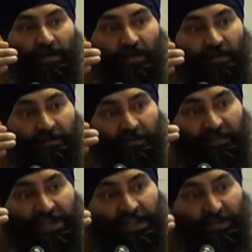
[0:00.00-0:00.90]

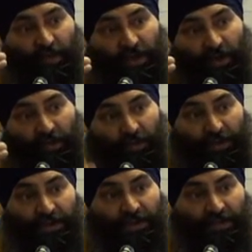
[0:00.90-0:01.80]
from this point
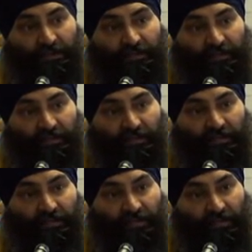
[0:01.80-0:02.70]
onwards,
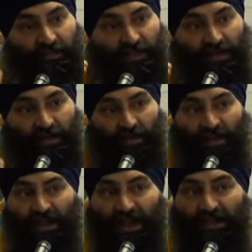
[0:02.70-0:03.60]
your
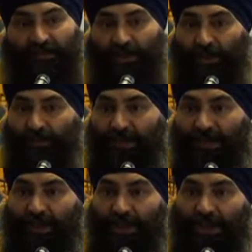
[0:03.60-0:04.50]
life should
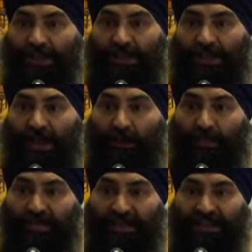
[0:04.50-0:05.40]
be just a
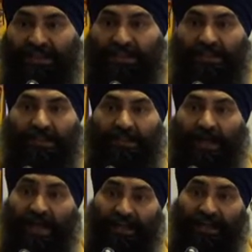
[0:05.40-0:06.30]
bliss.
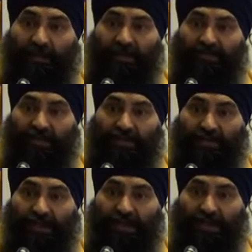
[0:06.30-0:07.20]
Aage basan
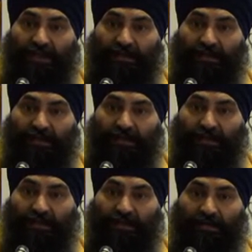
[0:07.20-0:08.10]
suhela.
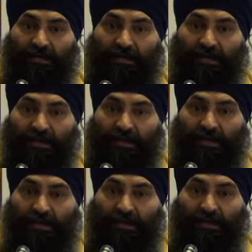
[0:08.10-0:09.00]
Okay?
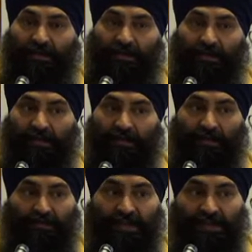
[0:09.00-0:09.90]

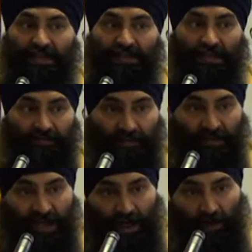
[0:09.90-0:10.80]
The reason I say
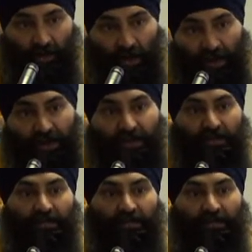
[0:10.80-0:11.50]
from now on,